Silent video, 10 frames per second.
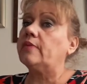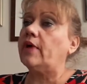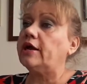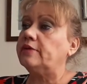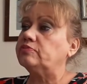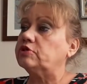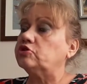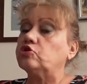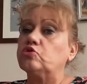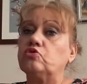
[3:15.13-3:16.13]
in my
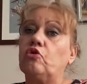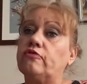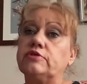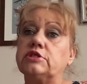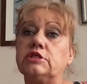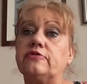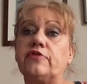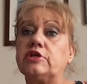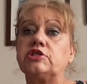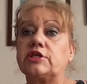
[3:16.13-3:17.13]
empties you don't often see
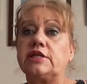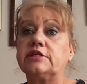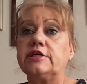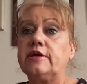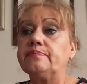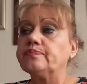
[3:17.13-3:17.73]
finished skincare.